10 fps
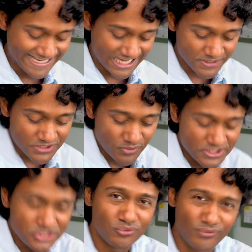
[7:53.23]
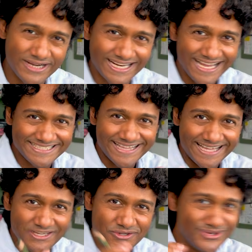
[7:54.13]
especially once you realize that
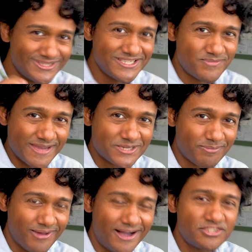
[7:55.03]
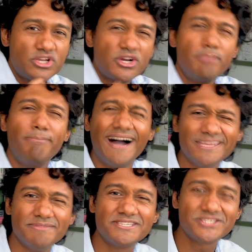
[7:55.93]
you can use these basic blocks, you can combine
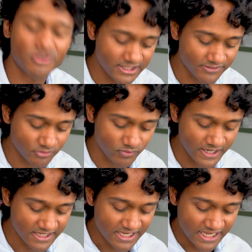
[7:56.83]
them in so many different ways.